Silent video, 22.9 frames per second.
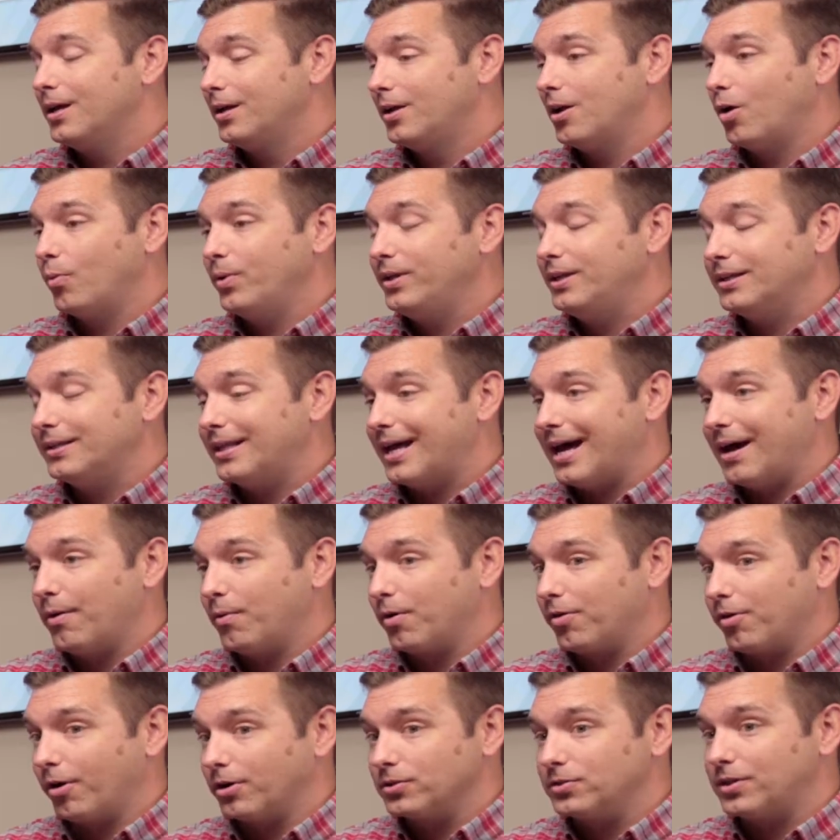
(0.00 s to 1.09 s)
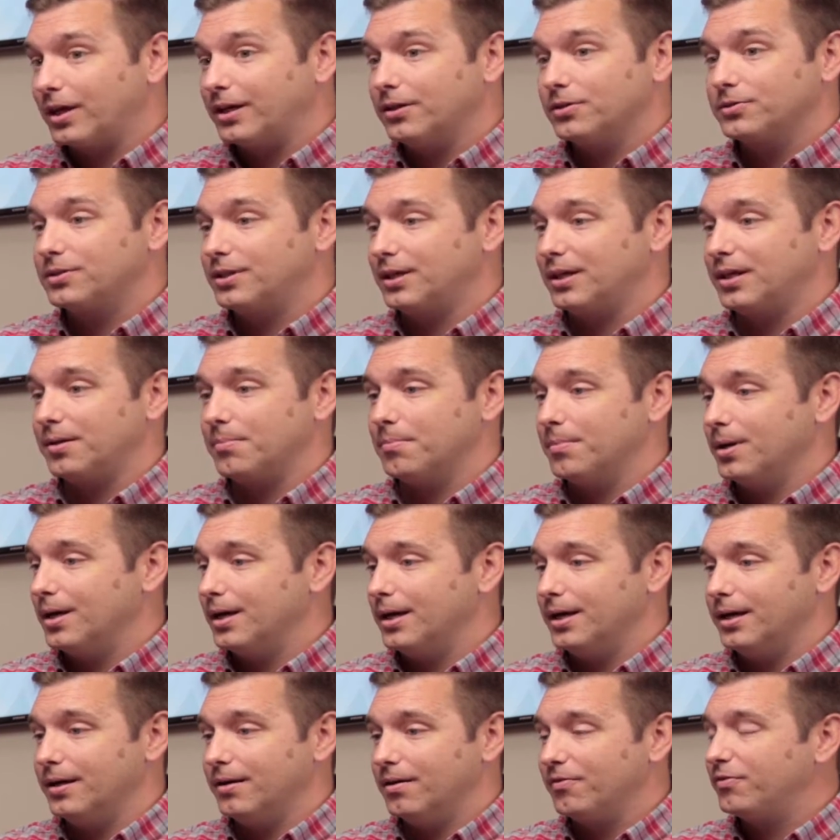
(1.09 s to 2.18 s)
No, we did that with our sales team
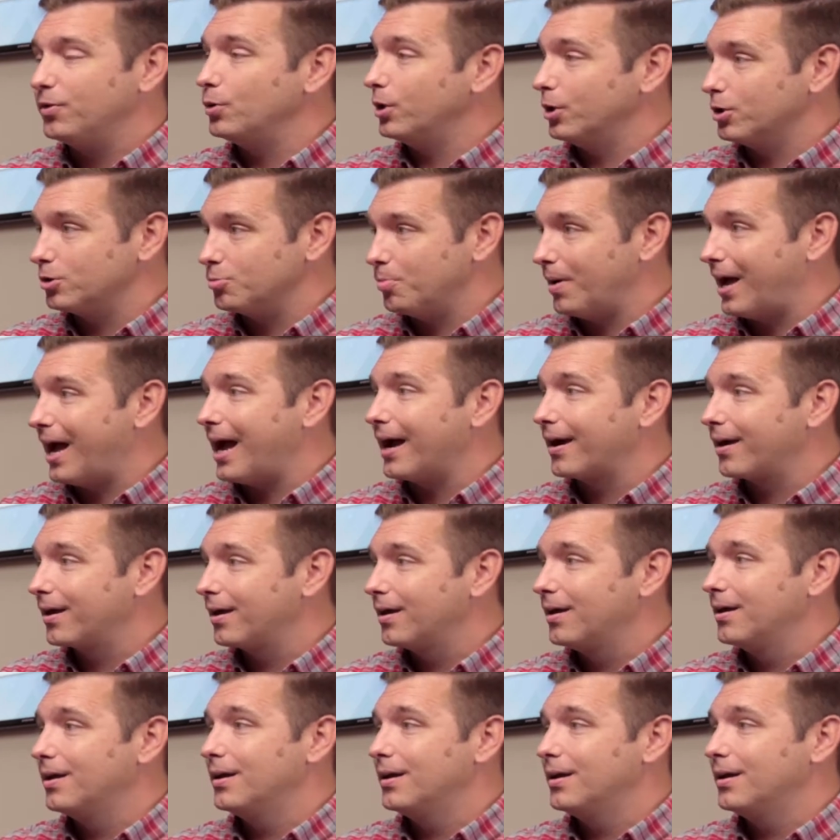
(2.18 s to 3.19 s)
a few years back,